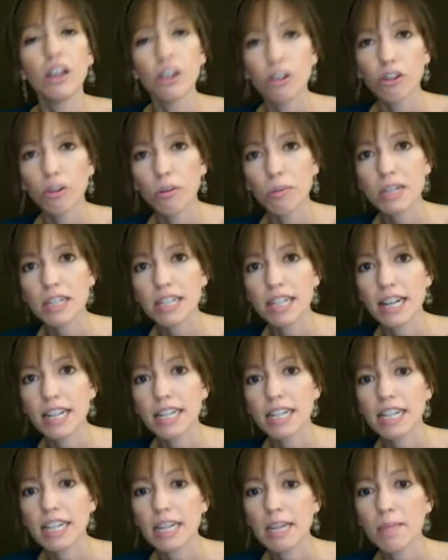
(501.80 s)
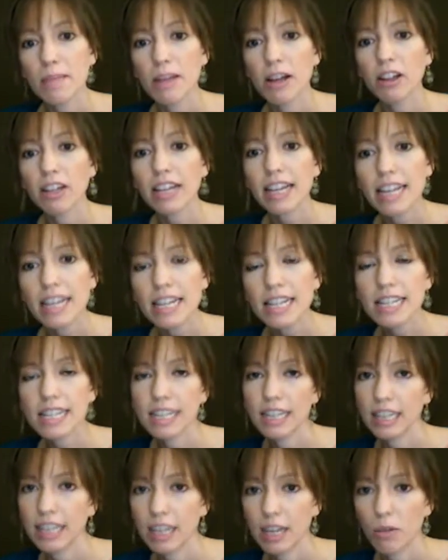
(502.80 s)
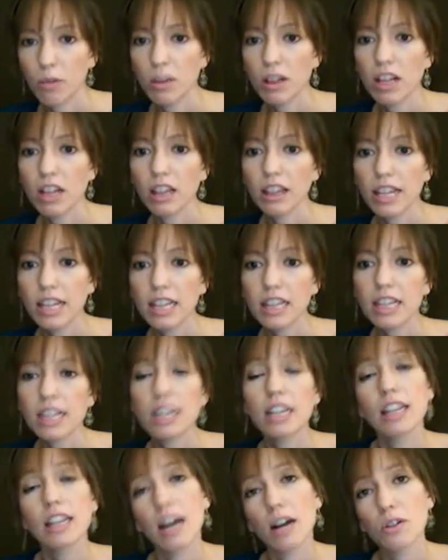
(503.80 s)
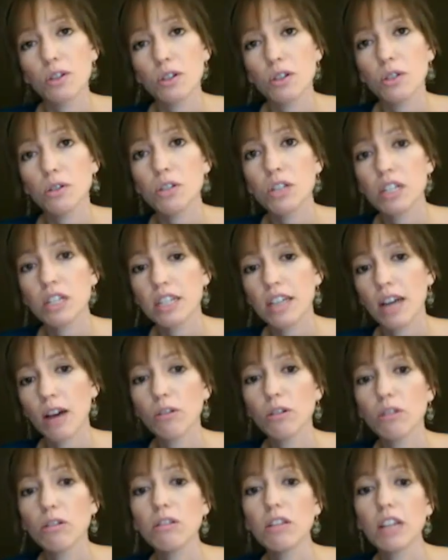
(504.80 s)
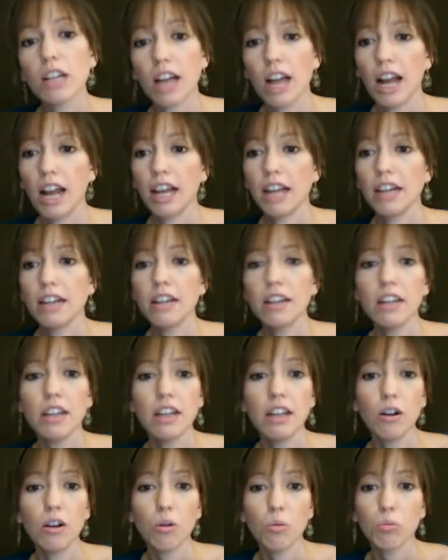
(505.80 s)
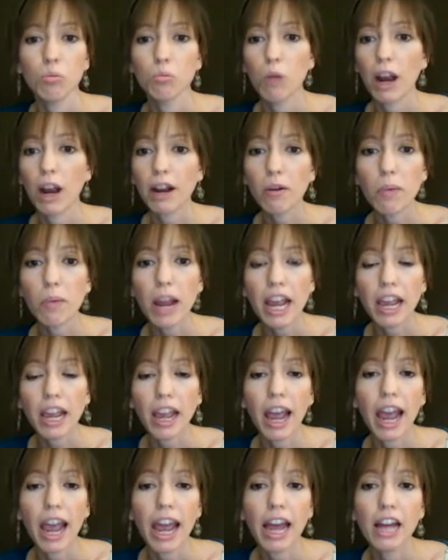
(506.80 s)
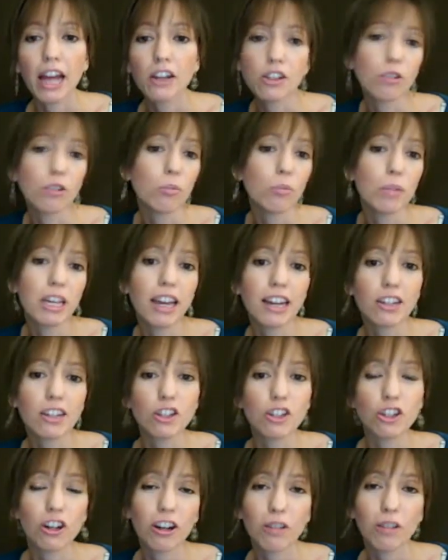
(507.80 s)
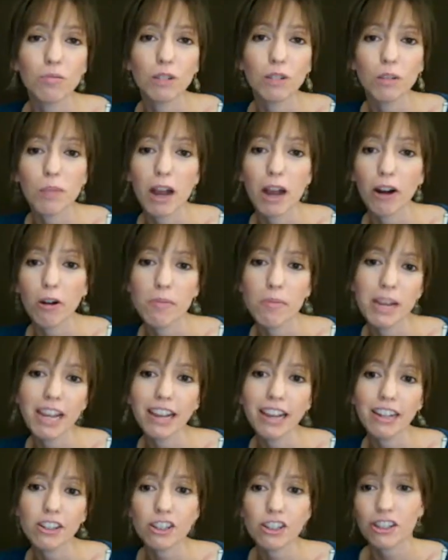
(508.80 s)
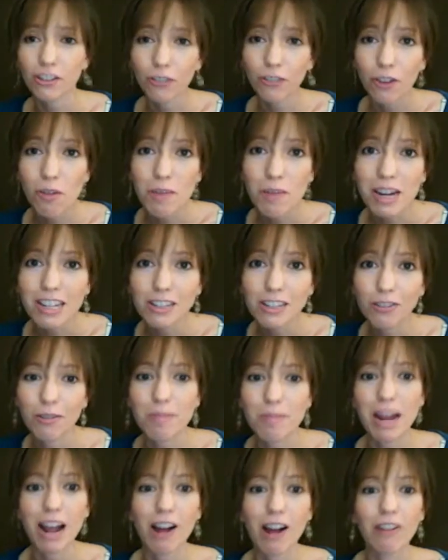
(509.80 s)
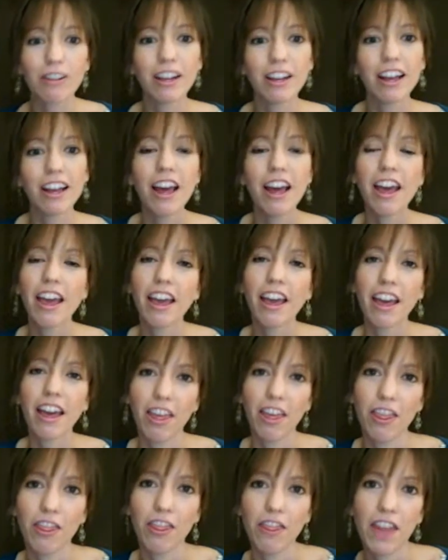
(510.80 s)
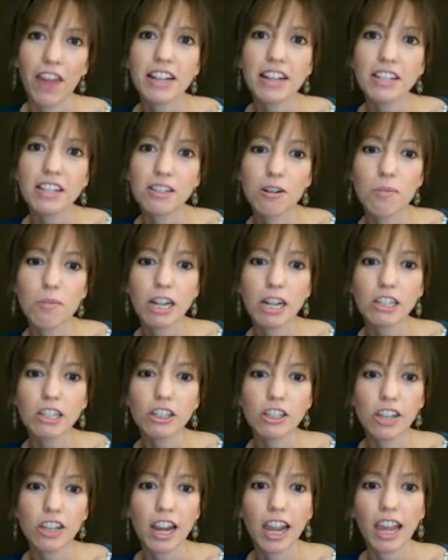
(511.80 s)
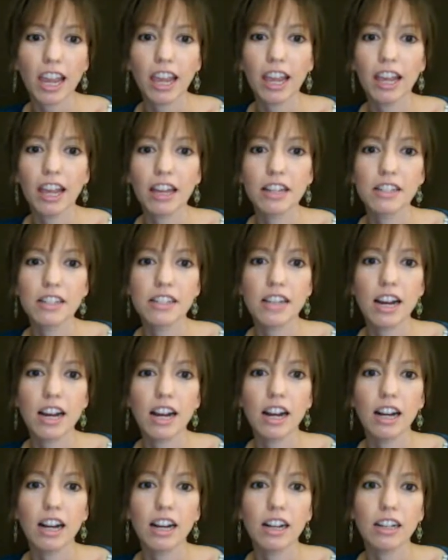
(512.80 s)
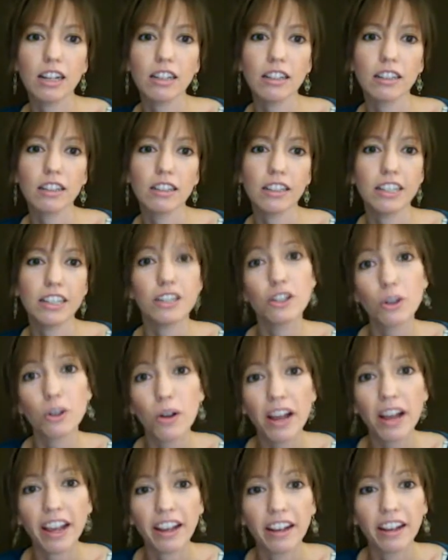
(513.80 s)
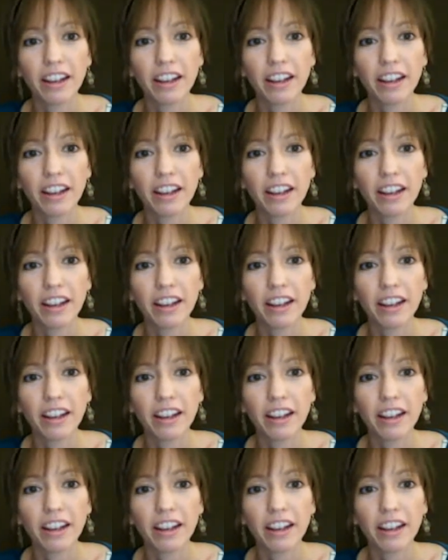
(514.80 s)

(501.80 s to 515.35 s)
You'll be sent an email instantly with a link that allows you to download the guide right away, and you'll be getting started with macrame just a few minutes from now. Thanks so much, and enjoy!